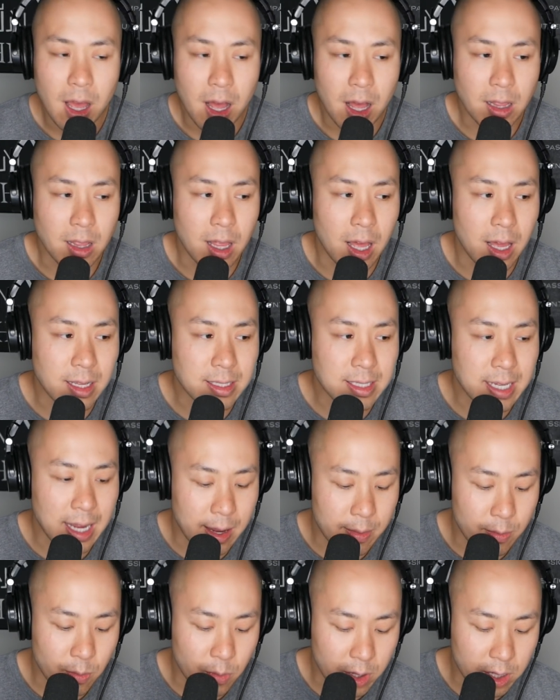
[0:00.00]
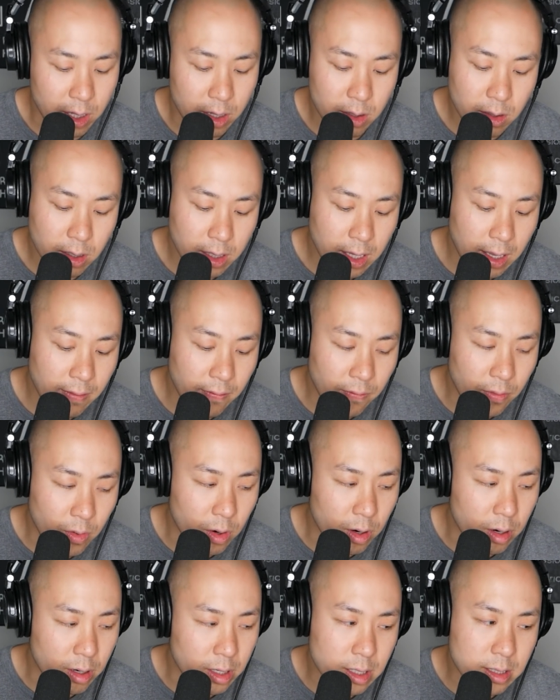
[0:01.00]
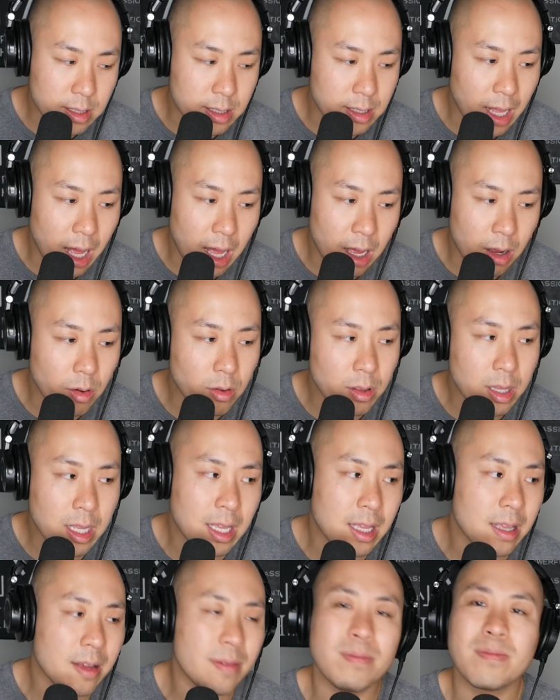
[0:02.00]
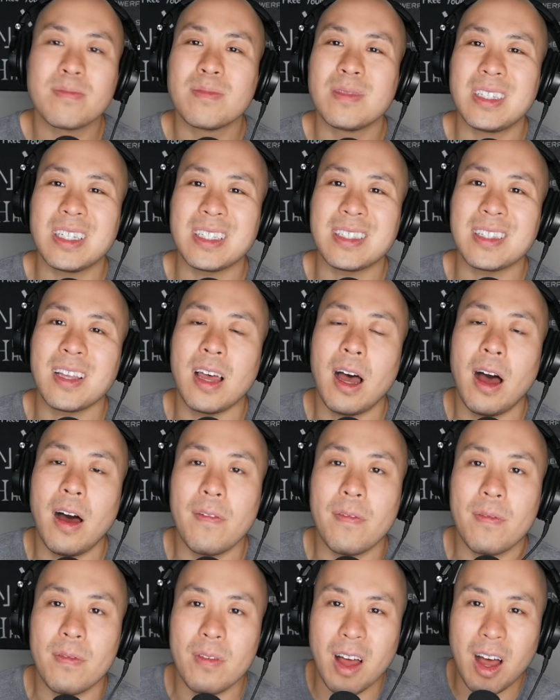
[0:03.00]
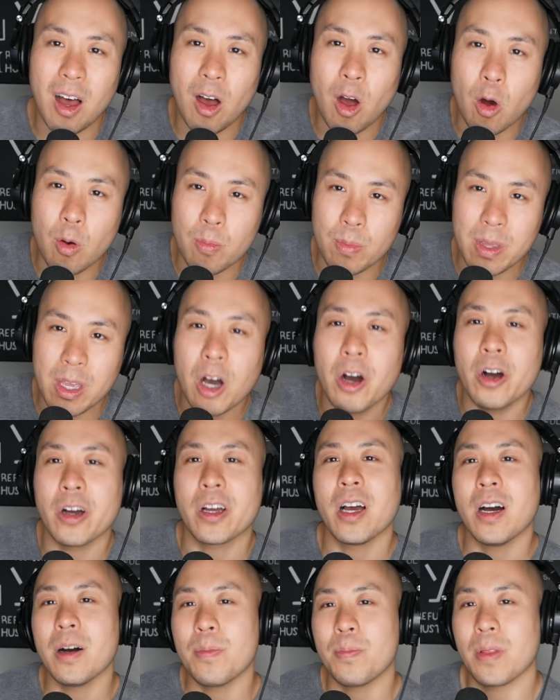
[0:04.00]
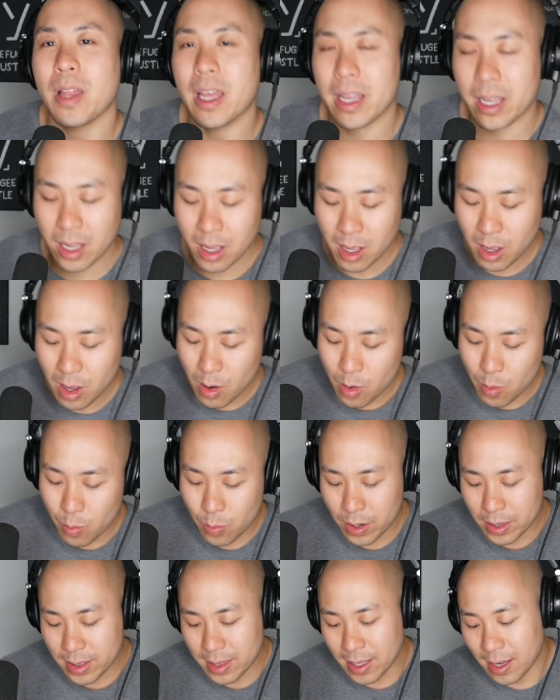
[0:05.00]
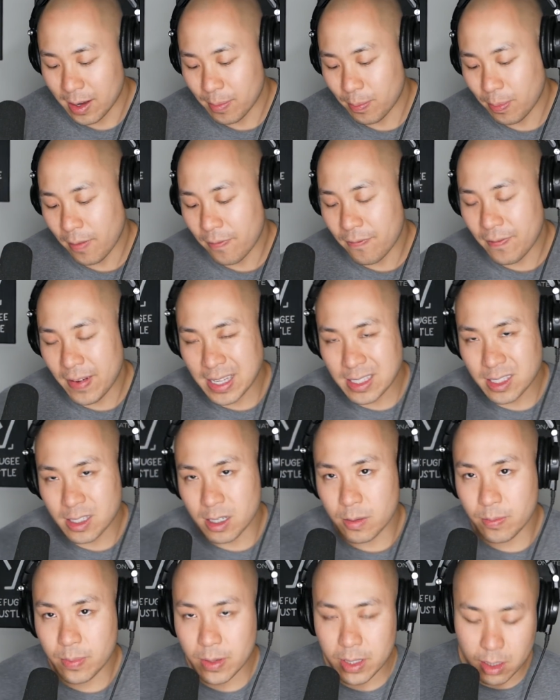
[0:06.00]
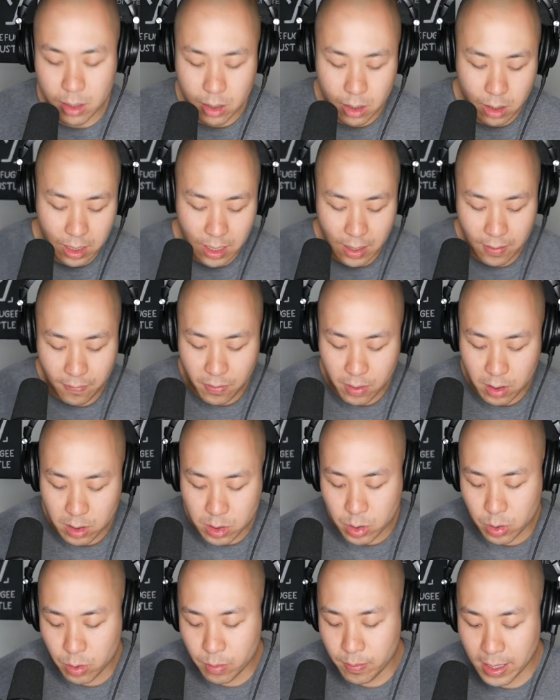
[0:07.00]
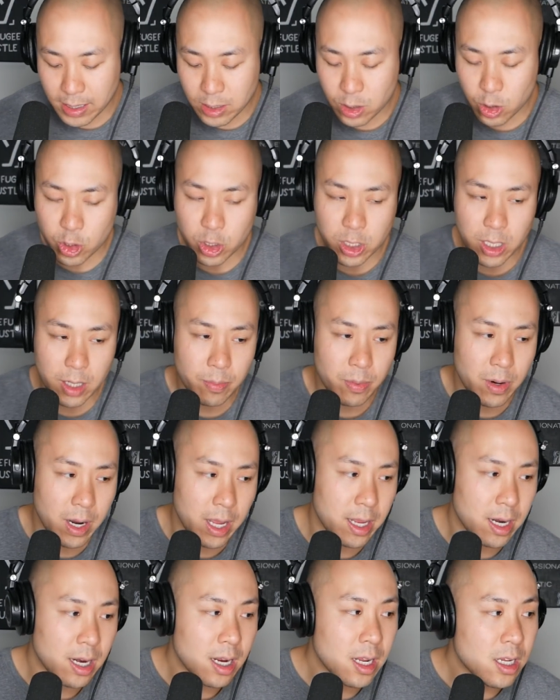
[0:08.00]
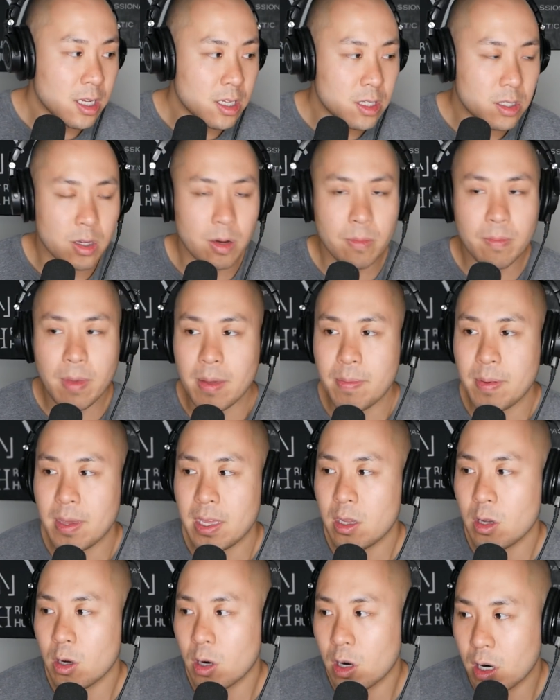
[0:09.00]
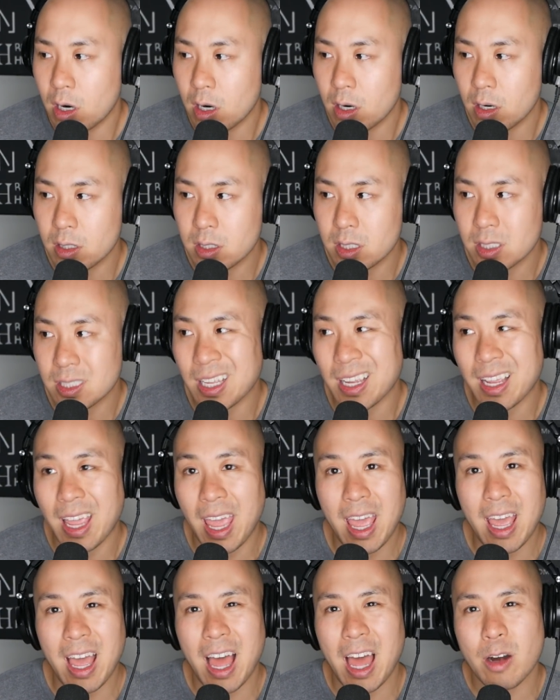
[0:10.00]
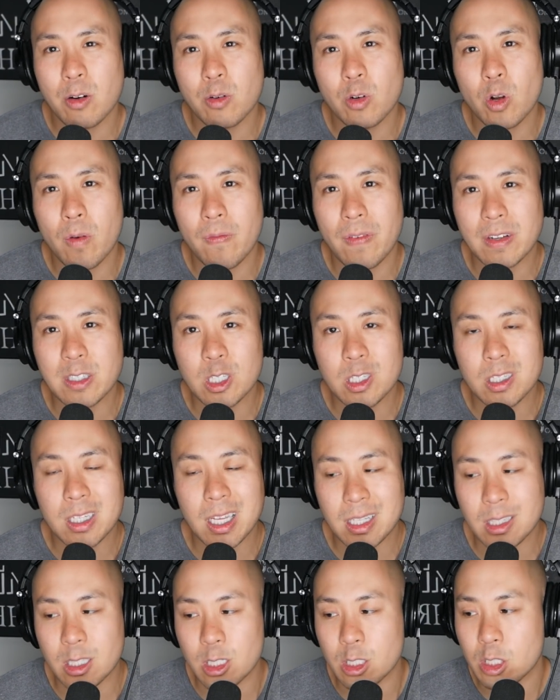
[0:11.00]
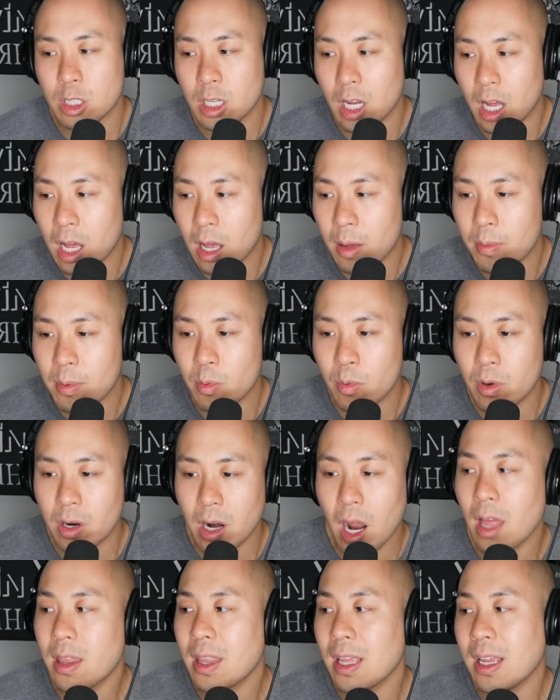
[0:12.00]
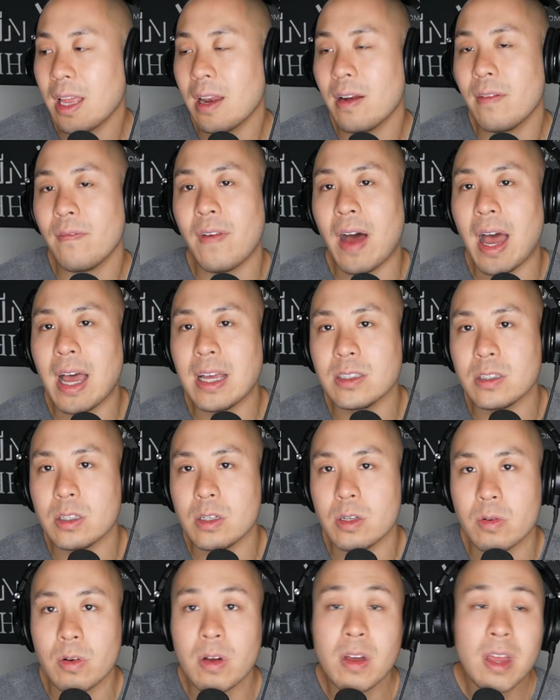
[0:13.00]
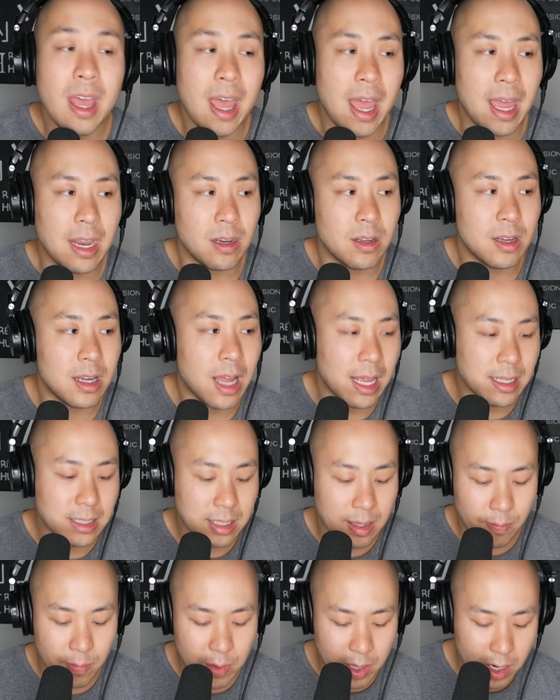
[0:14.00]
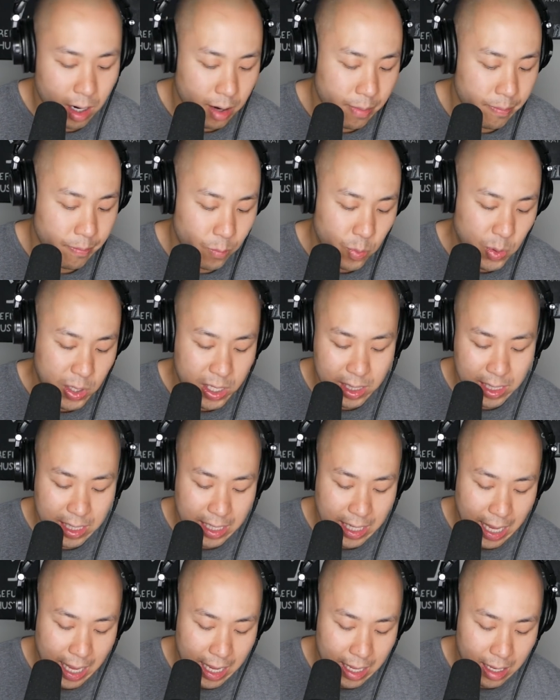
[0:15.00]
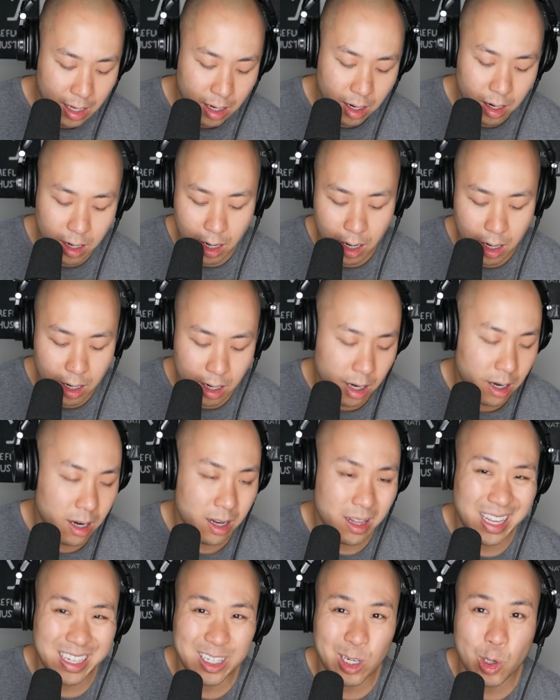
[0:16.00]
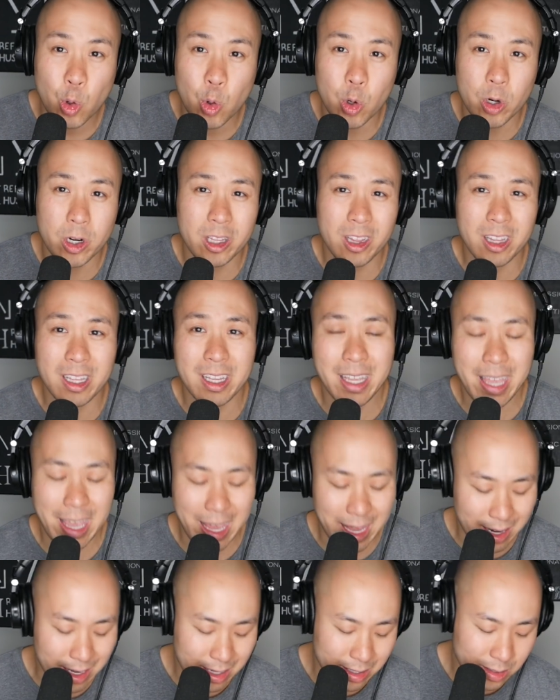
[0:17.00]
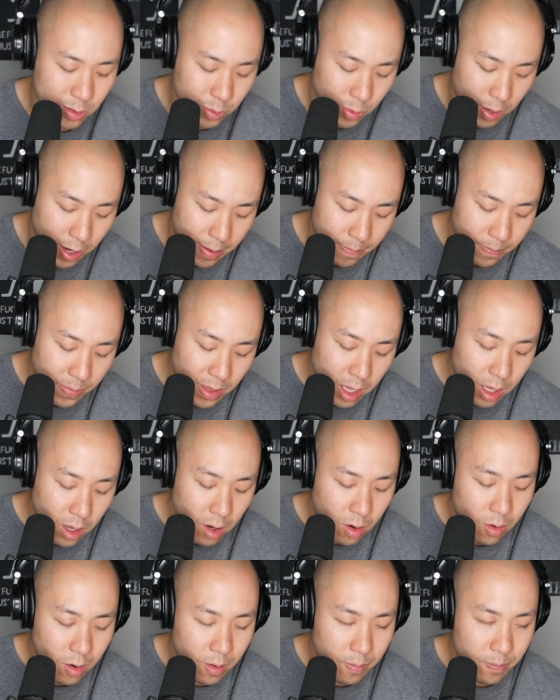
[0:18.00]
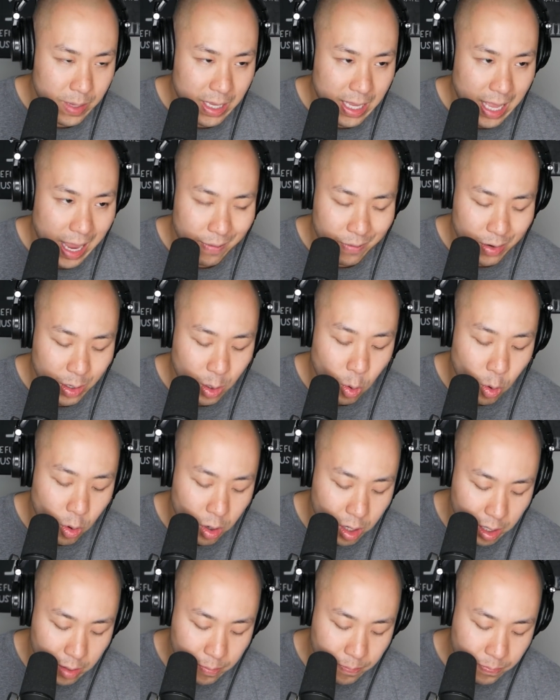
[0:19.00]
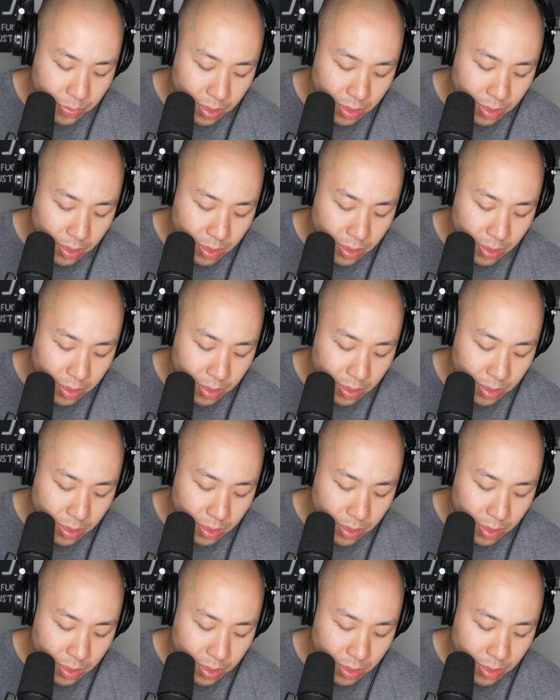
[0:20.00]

A lot of time what you're looking for is not only just a homie hookup like with a professor, but you're looking for a true mentorship, right? So maybe you're just like, hey, I don't know if I should take this job and whatnot. They can advise you and you guys can meet on a quarterly cadence, right? Or meet every quarter.